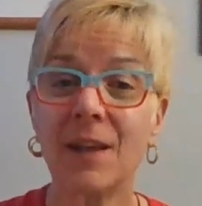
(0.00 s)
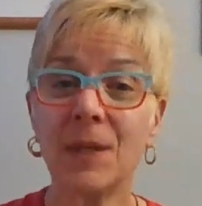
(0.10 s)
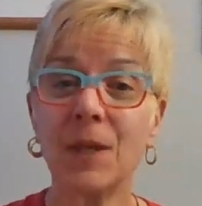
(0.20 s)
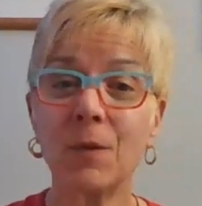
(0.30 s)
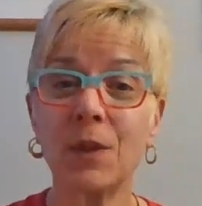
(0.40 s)
And
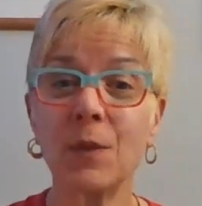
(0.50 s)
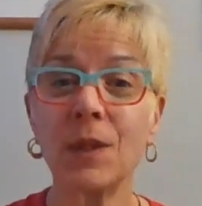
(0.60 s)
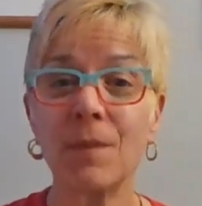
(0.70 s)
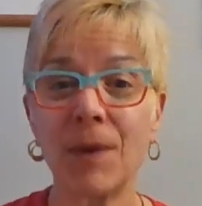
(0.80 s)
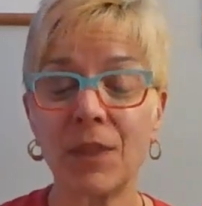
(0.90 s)
I'm here with you
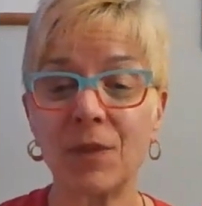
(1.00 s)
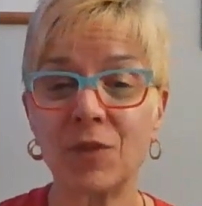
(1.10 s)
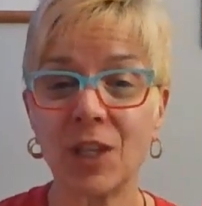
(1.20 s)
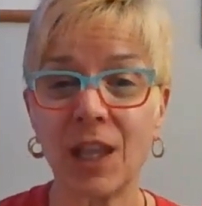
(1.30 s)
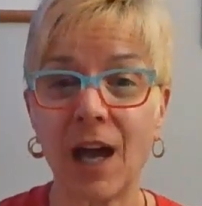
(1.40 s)
in the month
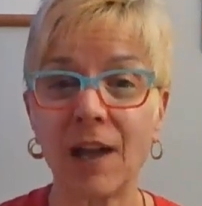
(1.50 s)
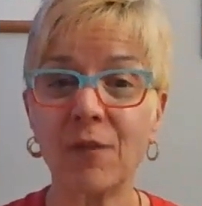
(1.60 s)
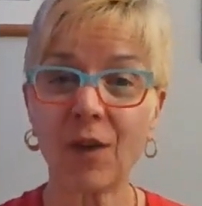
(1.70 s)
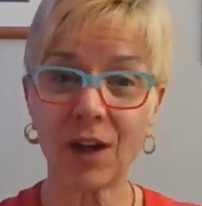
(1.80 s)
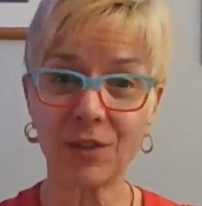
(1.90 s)
of July
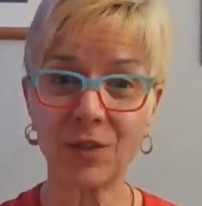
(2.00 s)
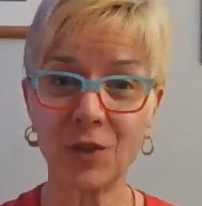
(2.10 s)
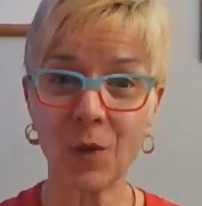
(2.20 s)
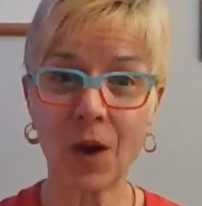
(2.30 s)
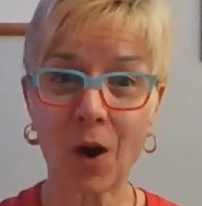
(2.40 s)
for us to
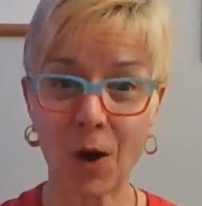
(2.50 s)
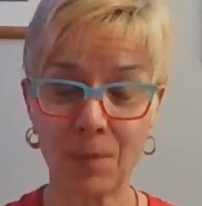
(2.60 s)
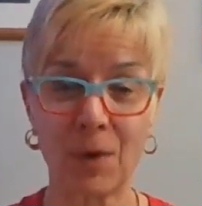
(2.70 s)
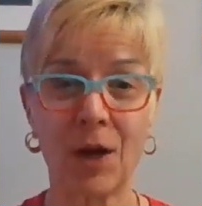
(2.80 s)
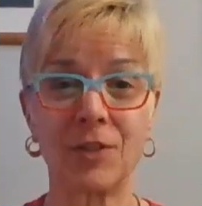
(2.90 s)
do our
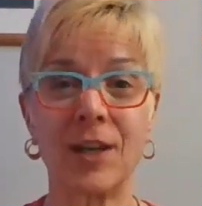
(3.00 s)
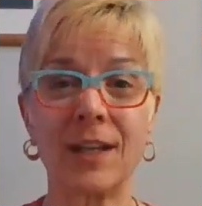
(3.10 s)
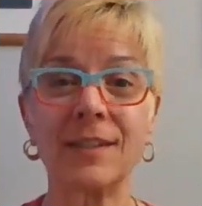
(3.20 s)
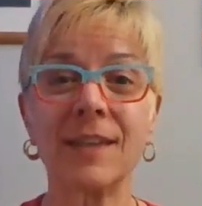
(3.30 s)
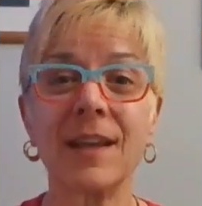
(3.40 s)
art
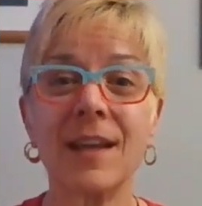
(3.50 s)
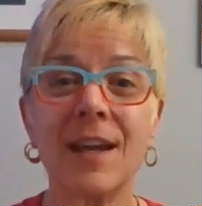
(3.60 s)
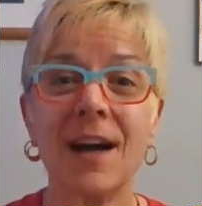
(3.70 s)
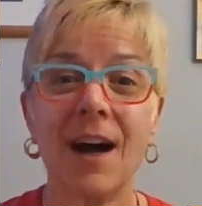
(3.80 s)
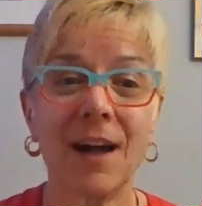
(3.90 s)
project.
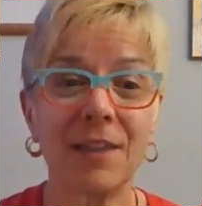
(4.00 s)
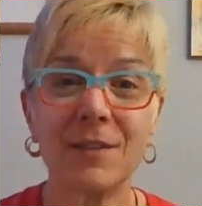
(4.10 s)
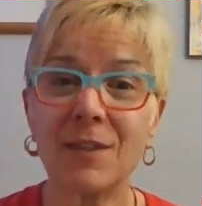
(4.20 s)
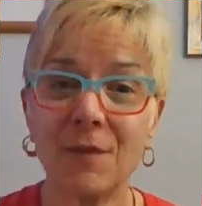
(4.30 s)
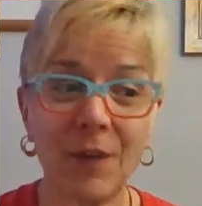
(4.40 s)

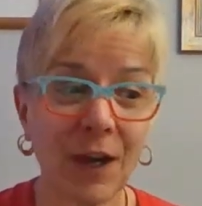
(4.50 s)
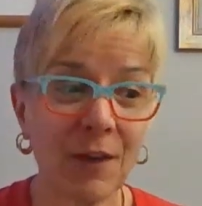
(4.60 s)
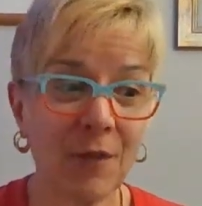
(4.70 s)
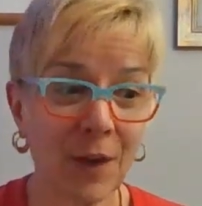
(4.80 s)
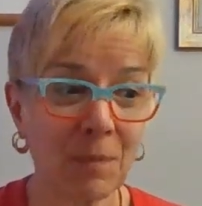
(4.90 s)
This is a
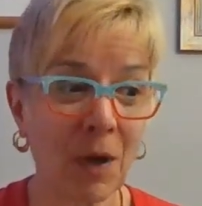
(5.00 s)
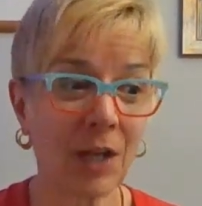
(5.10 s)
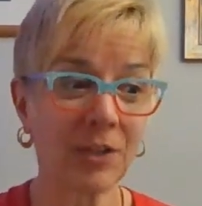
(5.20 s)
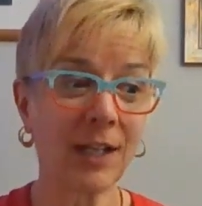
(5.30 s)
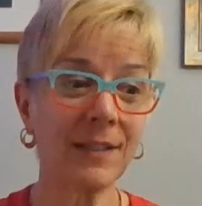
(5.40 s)
very fun
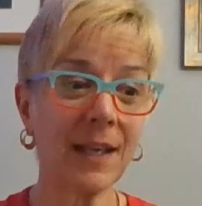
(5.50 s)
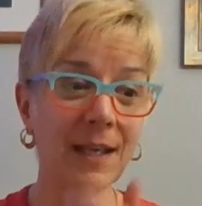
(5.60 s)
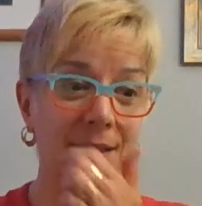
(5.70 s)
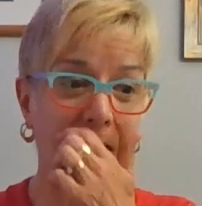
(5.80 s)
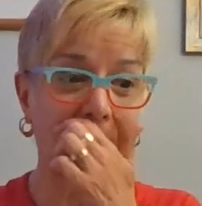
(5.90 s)
project.
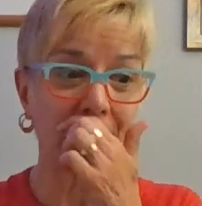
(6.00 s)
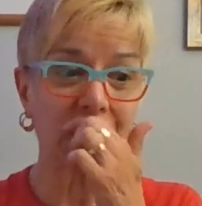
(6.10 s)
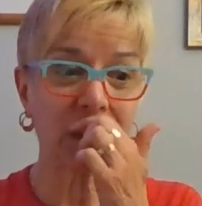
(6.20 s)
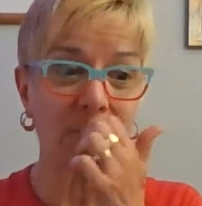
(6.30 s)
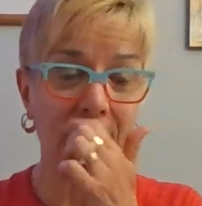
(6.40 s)
It's
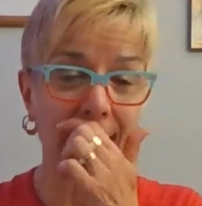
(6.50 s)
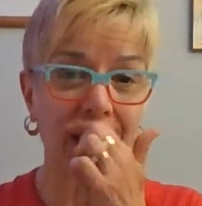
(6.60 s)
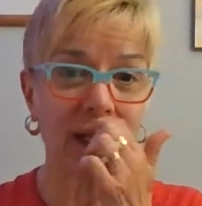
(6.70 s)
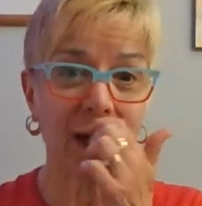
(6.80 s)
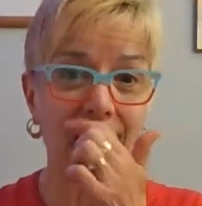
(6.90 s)
actually
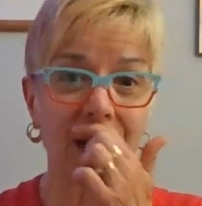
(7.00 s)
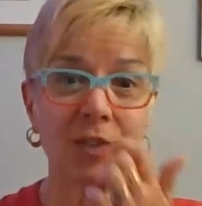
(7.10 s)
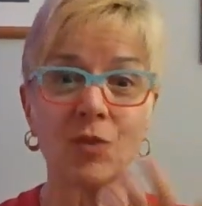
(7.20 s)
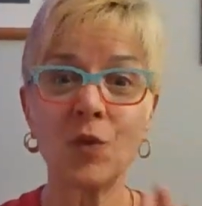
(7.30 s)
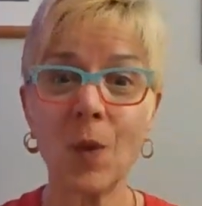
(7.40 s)
making
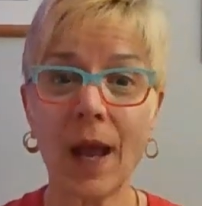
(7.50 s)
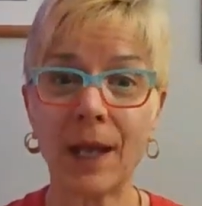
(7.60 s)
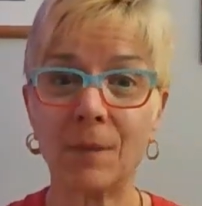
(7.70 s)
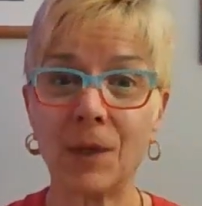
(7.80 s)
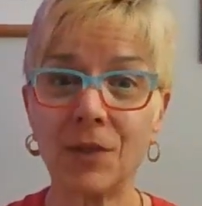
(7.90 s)
zoo
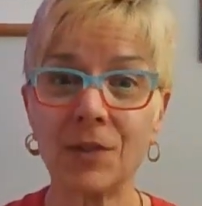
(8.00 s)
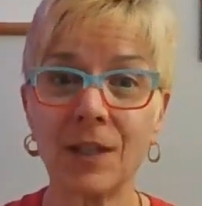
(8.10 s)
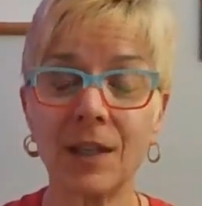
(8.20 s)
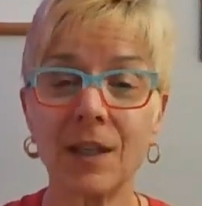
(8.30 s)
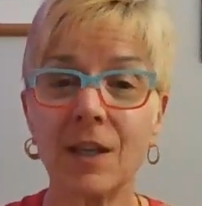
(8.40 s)
animals.